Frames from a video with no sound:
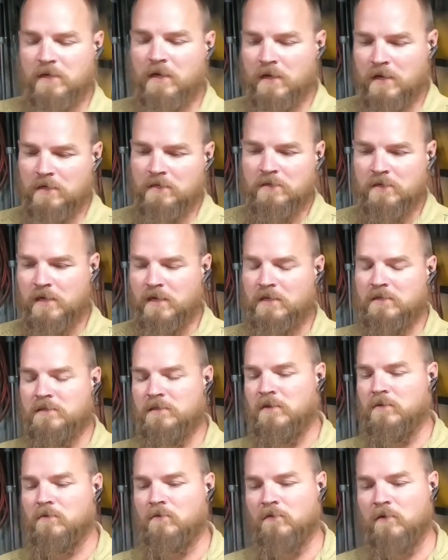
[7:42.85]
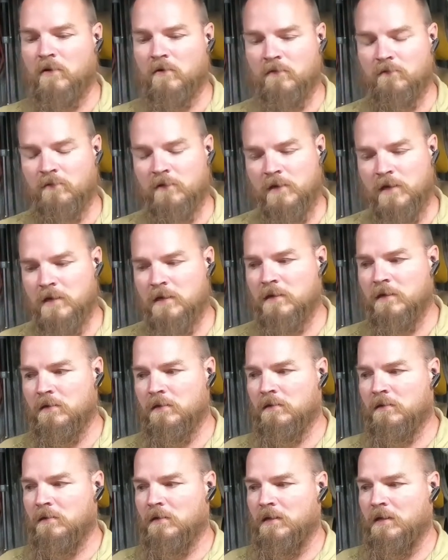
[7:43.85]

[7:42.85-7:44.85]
context over here